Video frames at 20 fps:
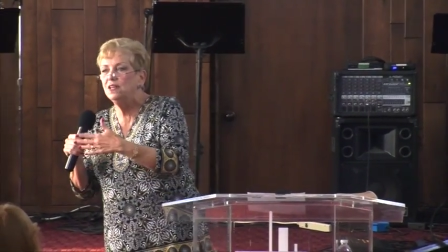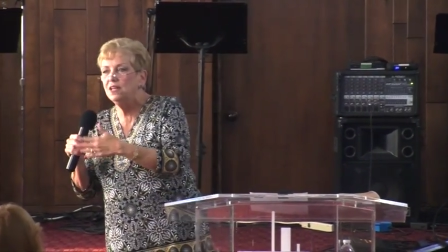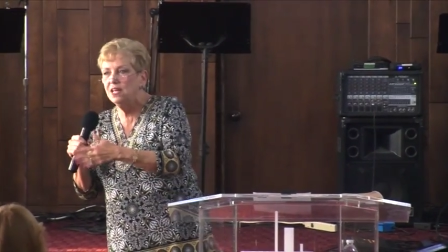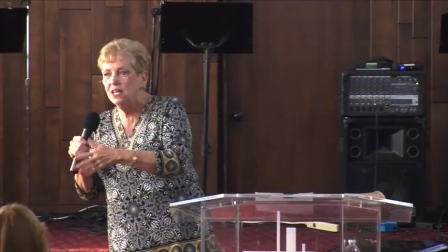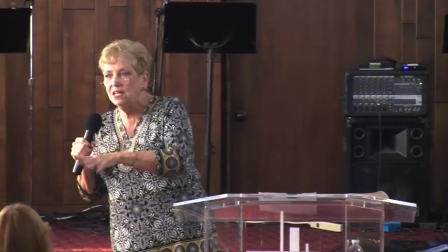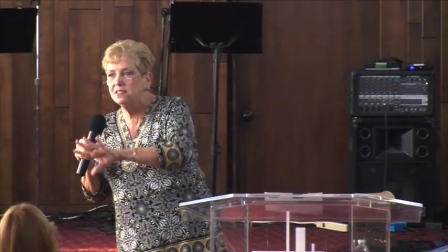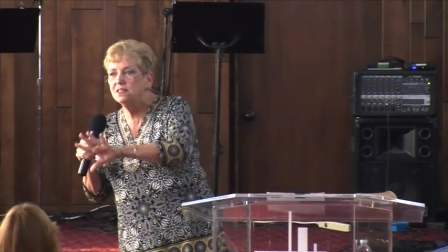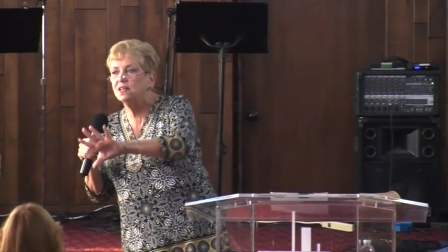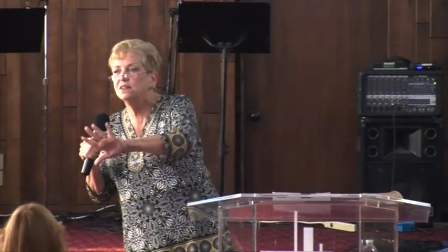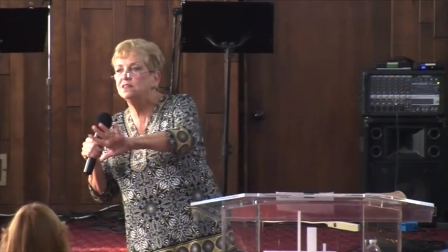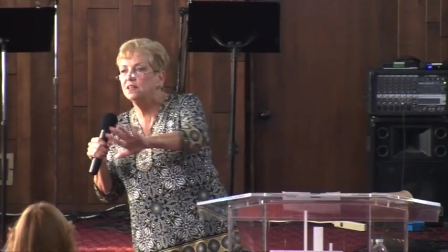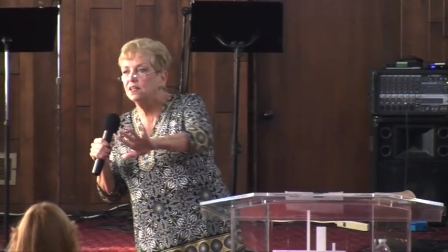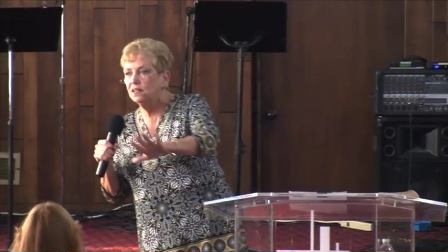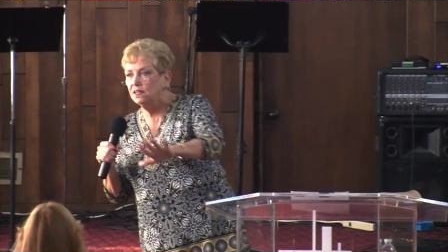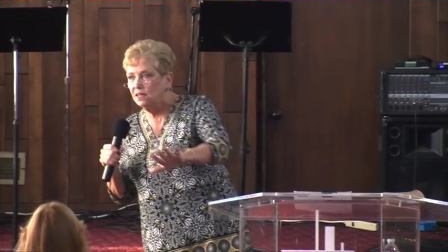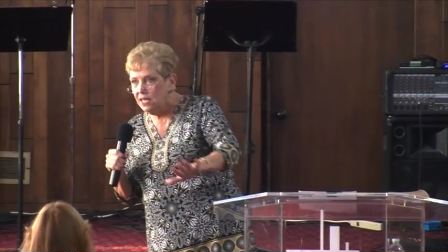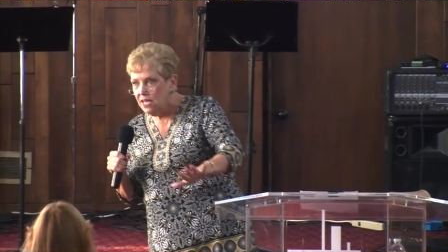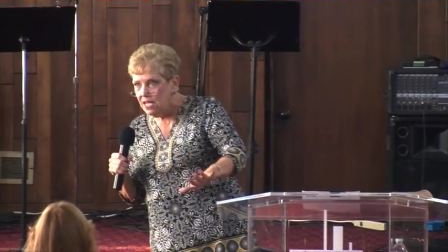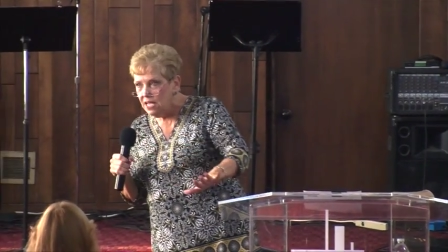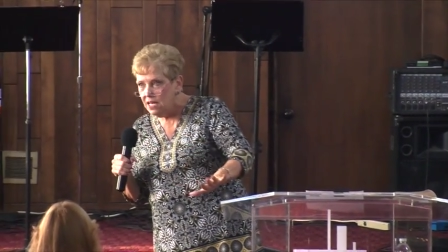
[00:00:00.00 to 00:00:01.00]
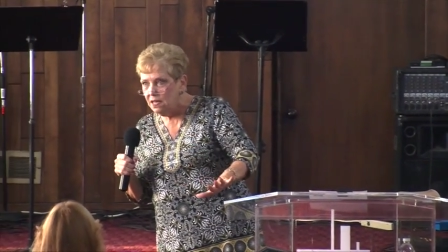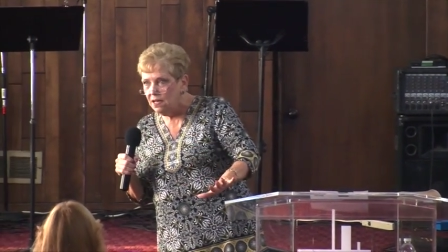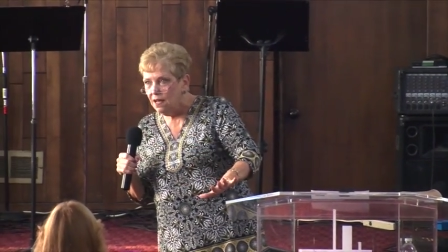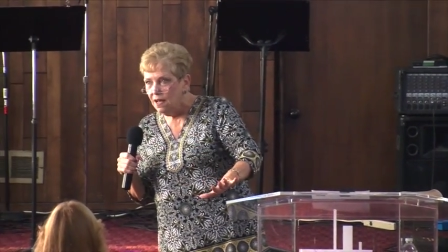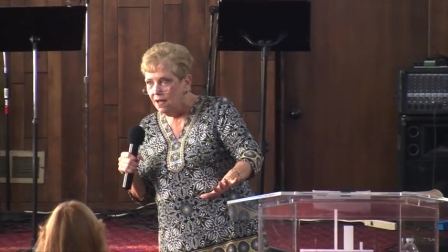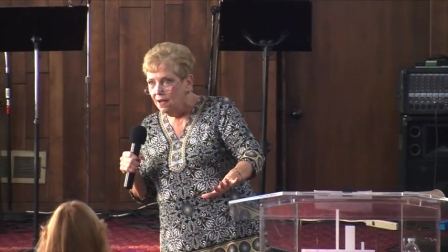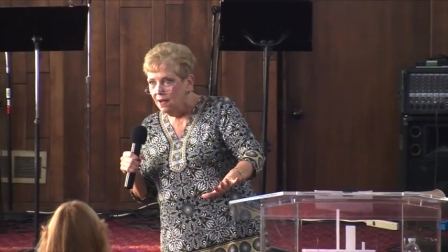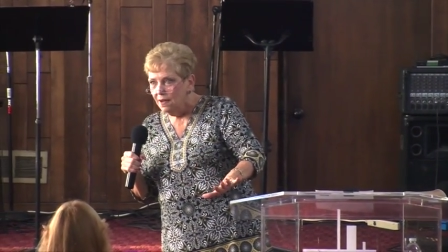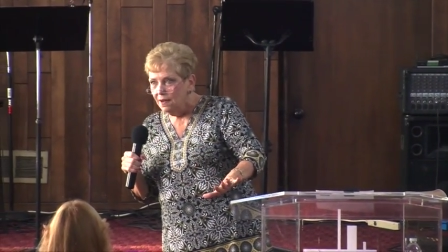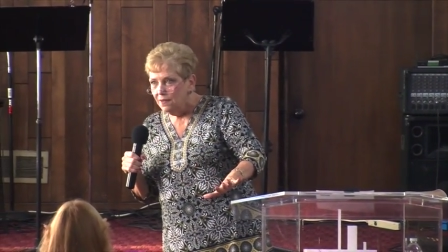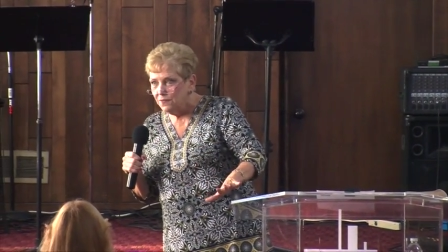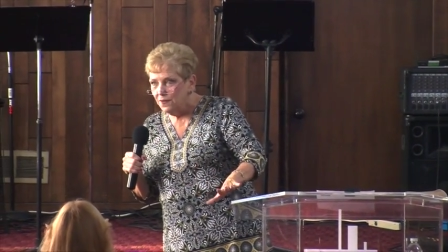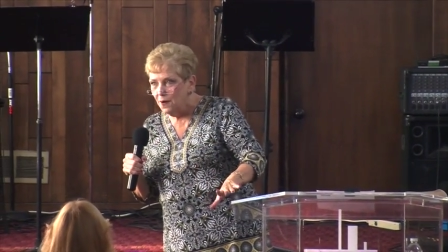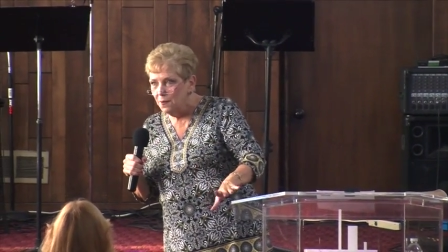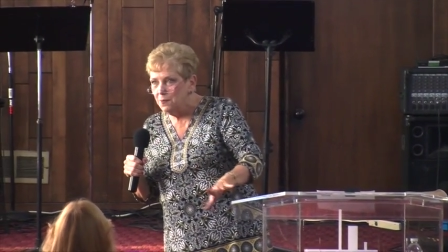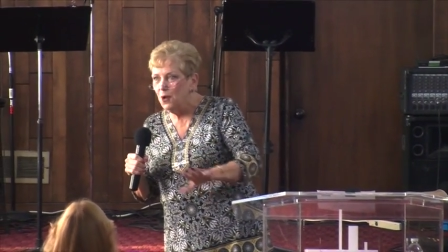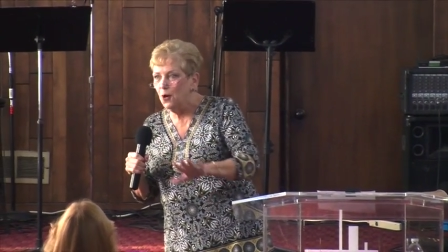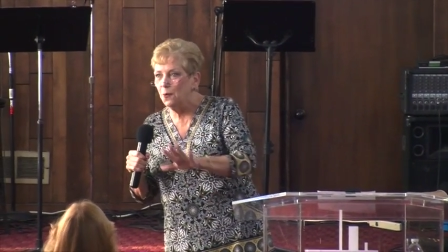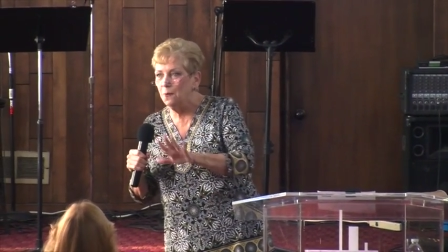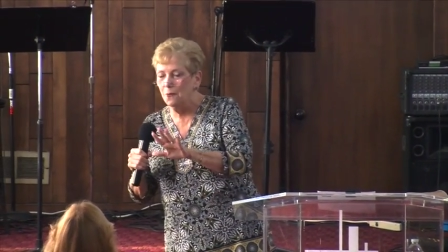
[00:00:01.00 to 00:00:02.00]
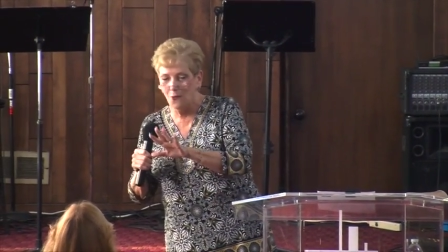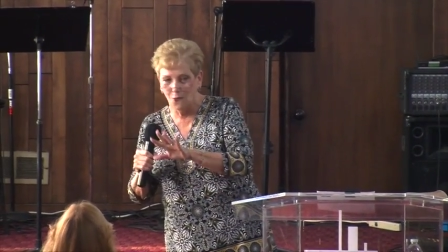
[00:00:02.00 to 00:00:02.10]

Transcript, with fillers: you need to delete from your